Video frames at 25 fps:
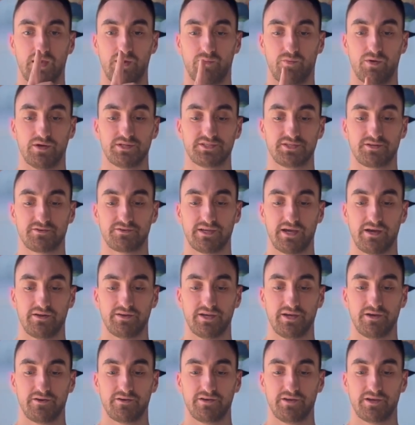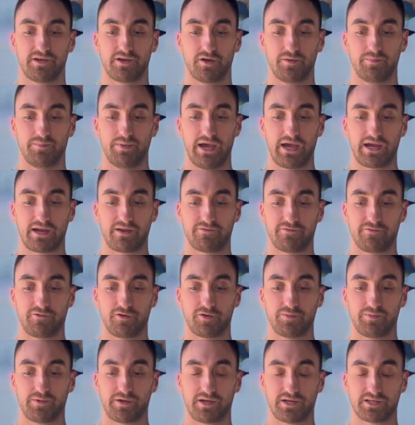And once you're down here, you go back and
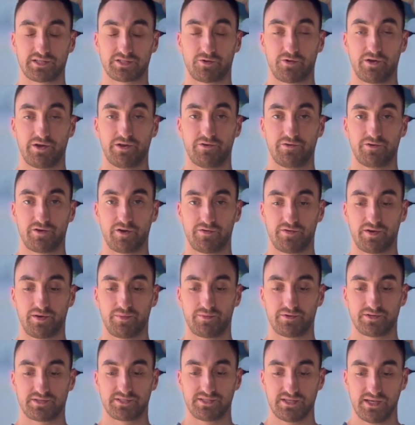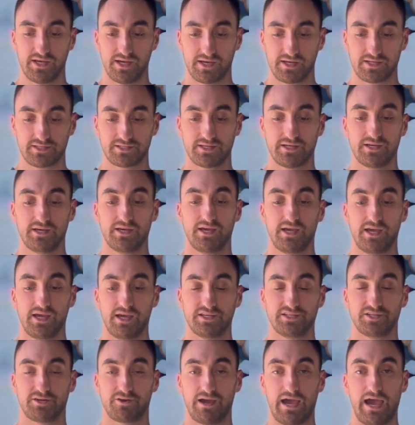forth because cranial nerve number 6
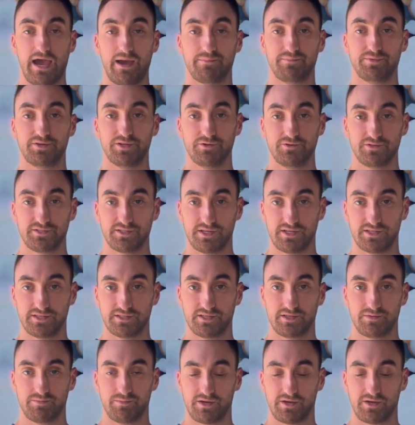is your abducens,